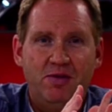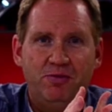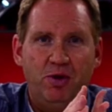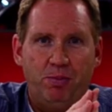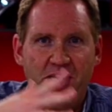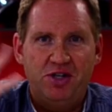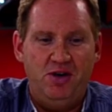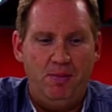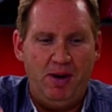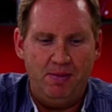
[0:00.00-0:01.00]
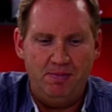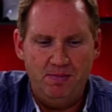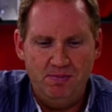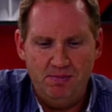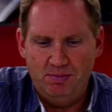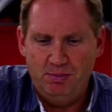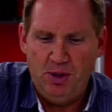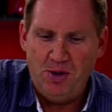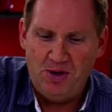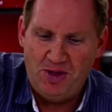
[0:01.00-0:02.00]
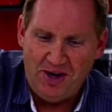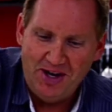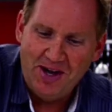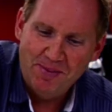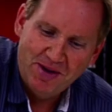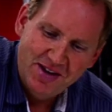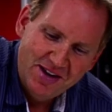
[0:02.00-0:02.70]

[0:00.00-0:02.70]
full pressure and might blow your thing up.